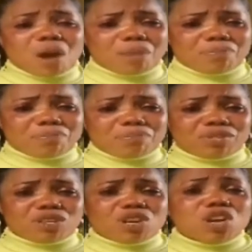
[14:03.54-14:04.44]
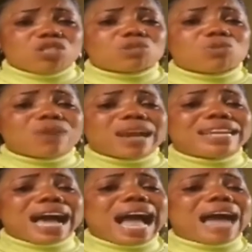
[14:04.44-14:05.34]
up to
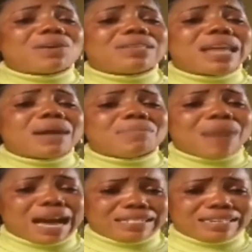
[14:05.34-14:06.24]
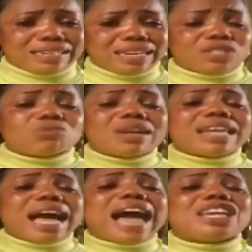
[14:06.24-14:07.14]
render another man, to
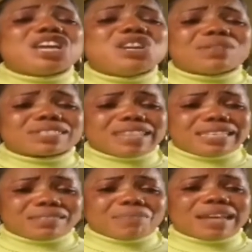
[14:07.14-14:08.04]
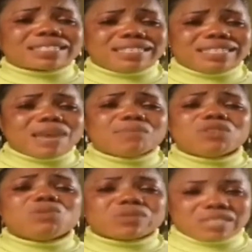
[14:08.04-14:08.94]
render an innocent man's name
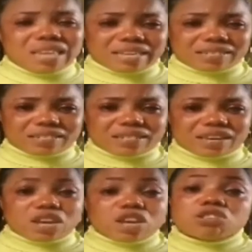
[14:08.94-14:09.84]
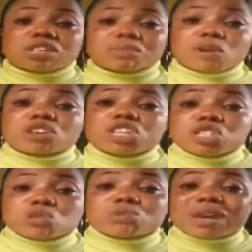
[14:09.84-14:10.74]
useless, just because he
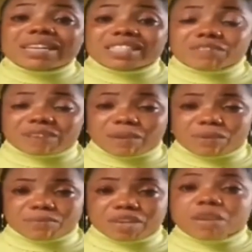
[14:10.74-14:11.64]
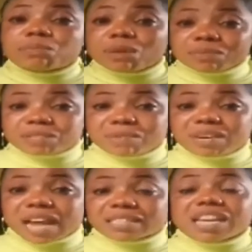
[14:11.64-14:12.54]
chose to identify with me. He promised me
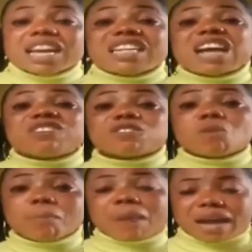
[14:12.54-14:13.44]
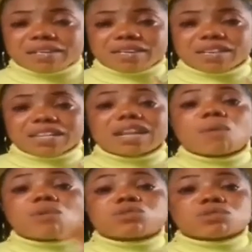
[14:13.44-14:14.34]
that there is no man that
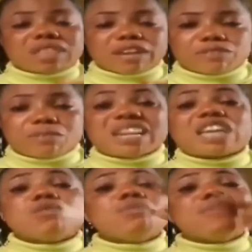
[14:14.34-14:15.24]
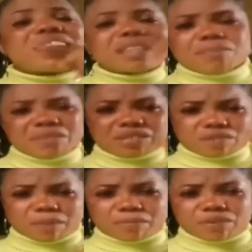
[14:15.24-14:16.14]
wants to stand for me, that he will make them
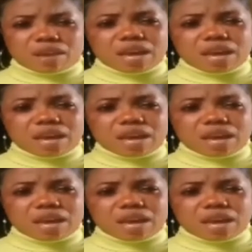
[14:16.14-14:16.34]
miserable.